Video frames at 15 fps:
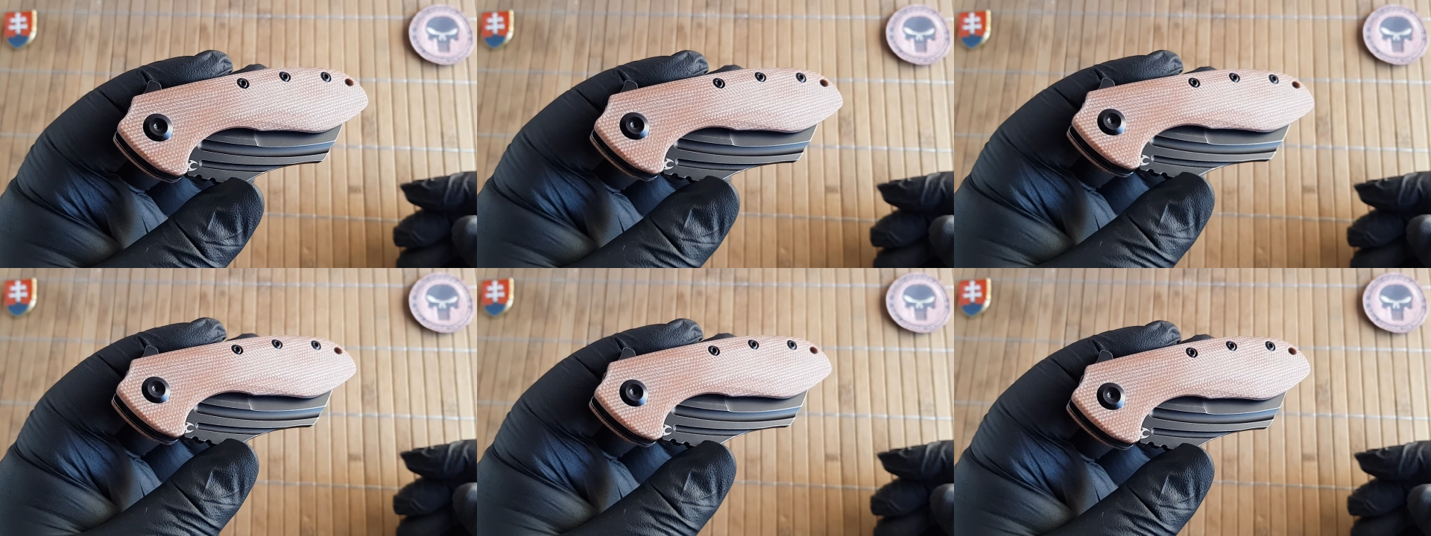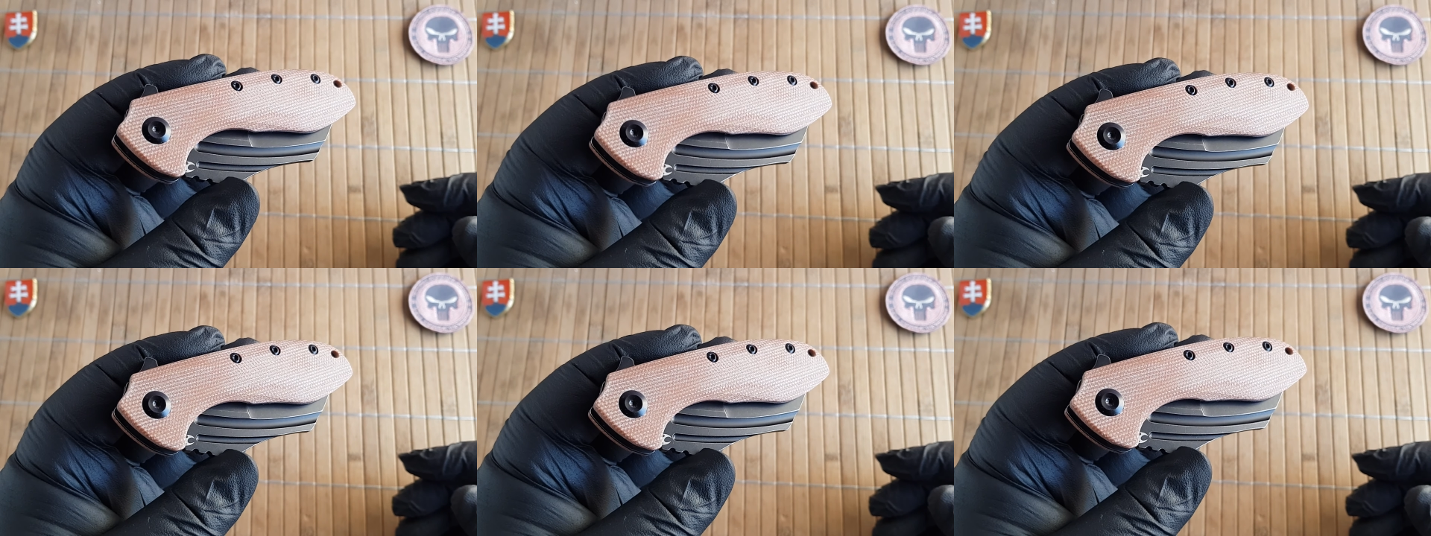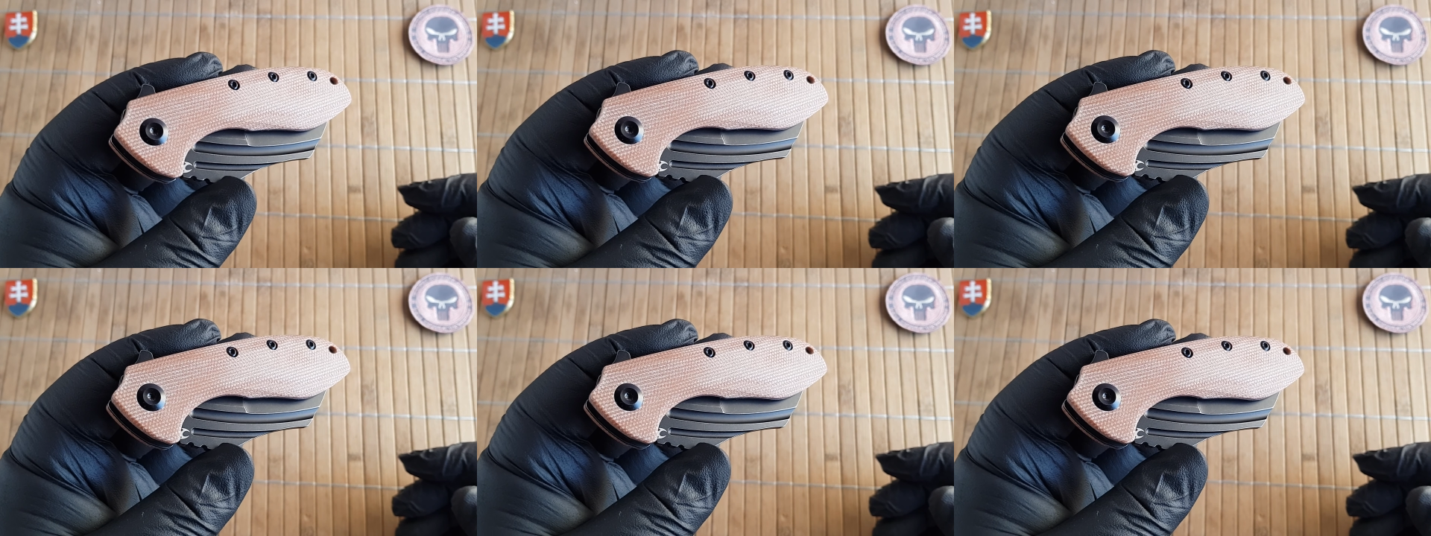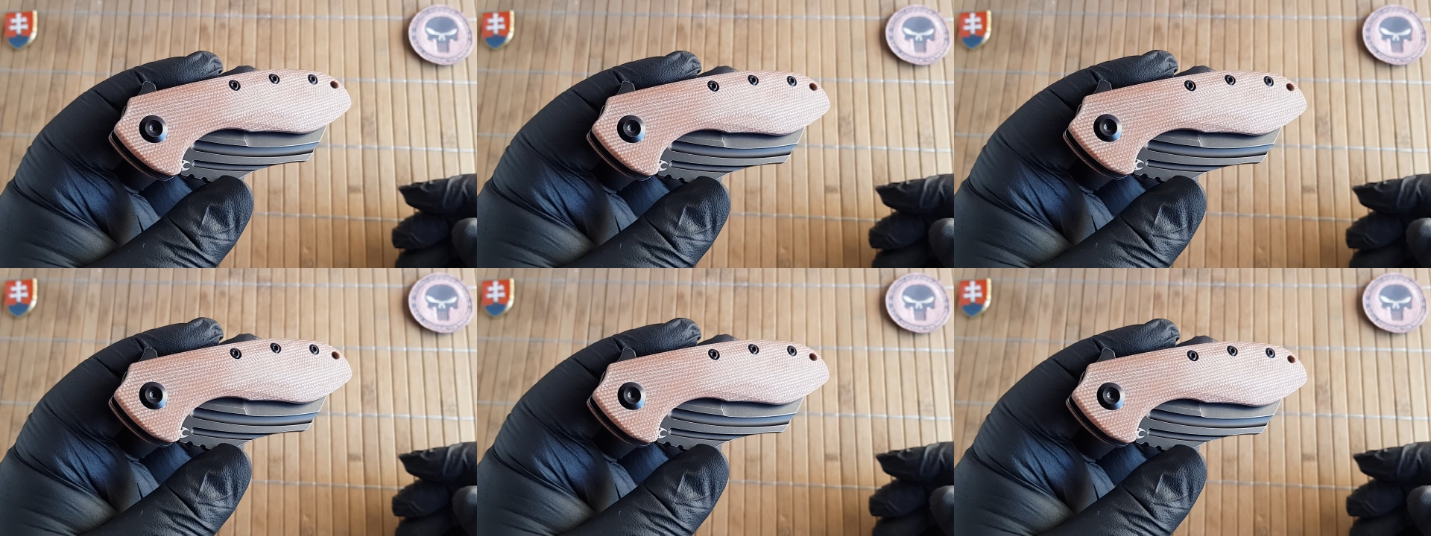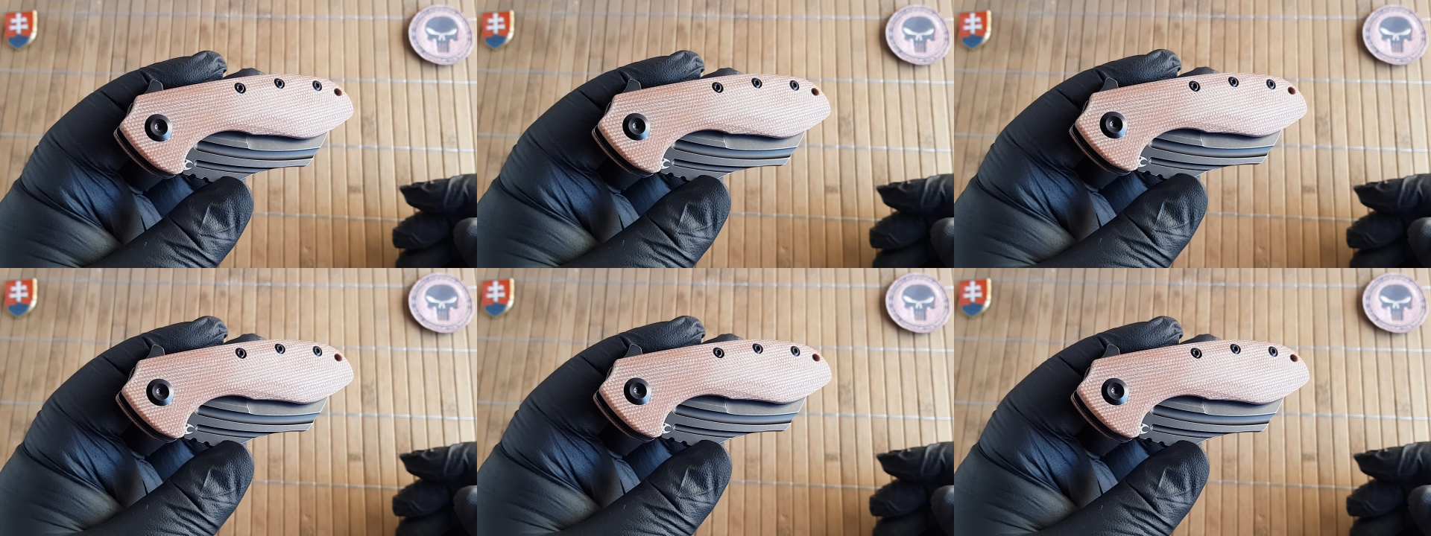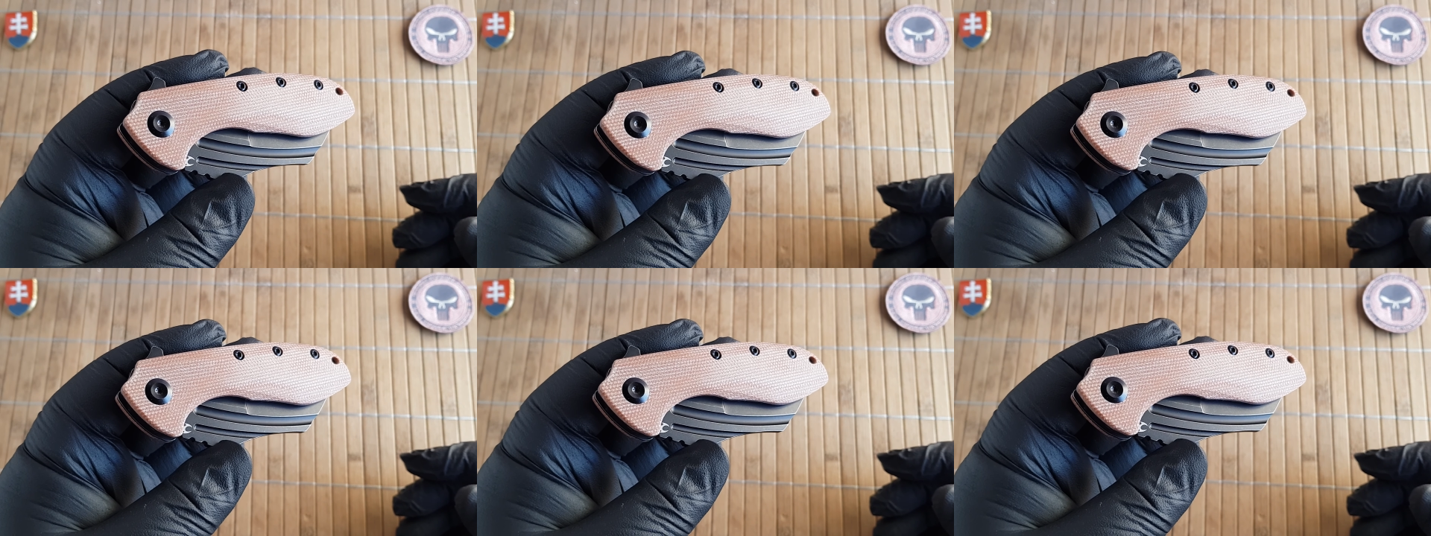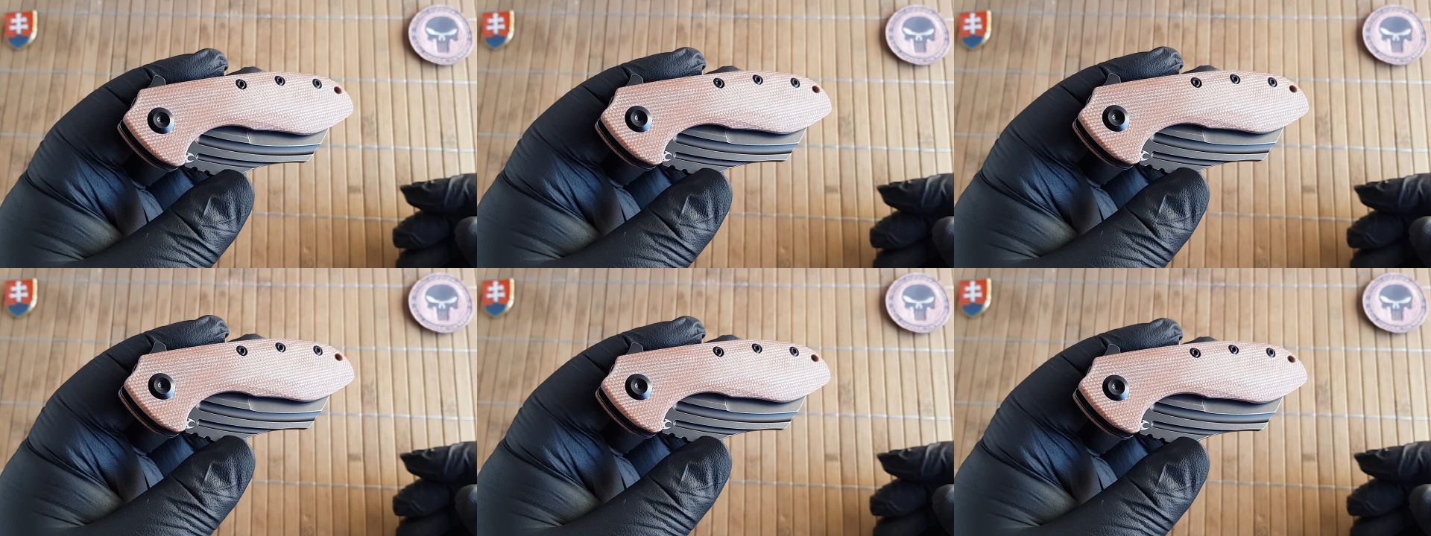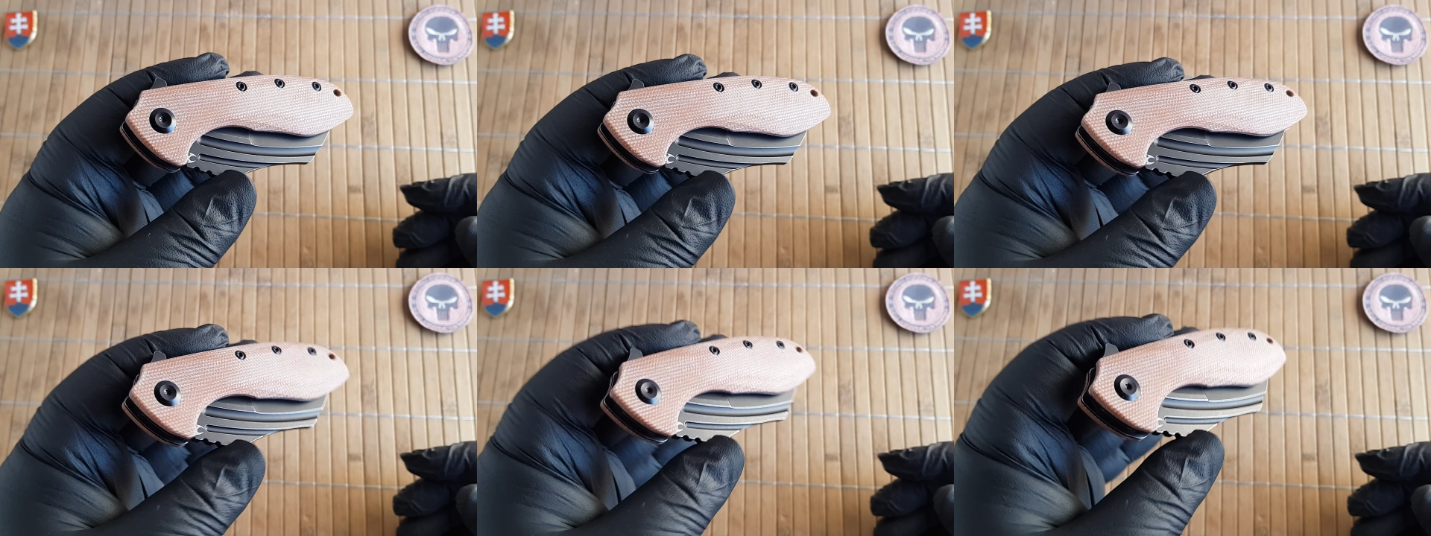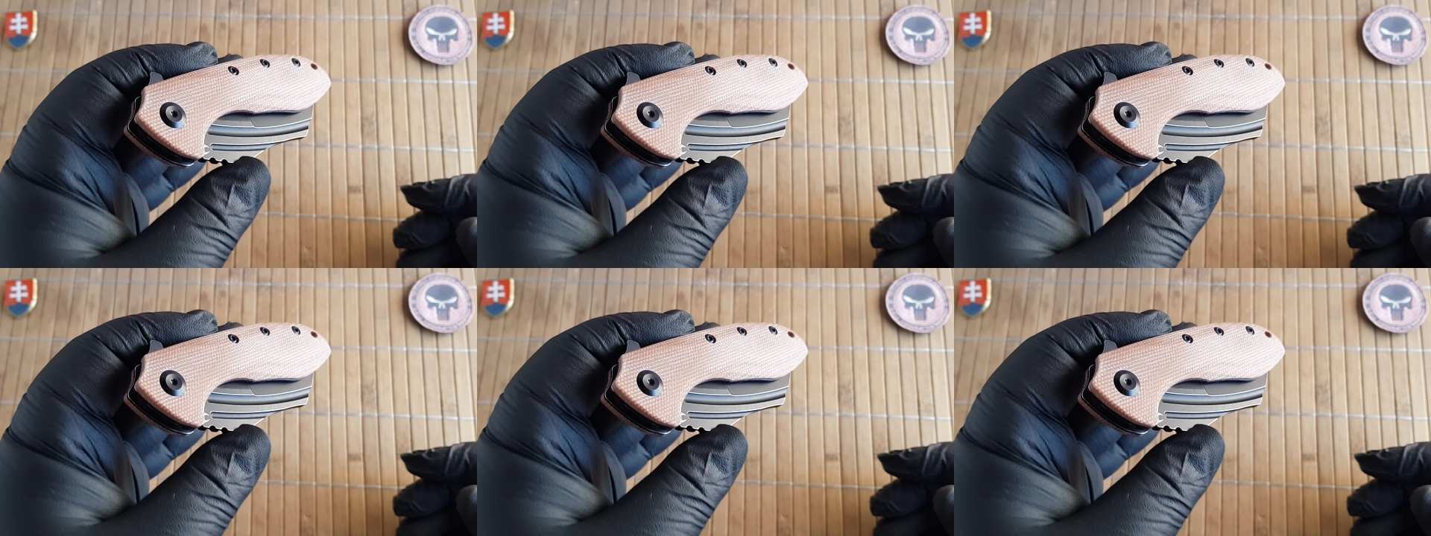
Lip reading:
No face is visible, so there are no lips to read.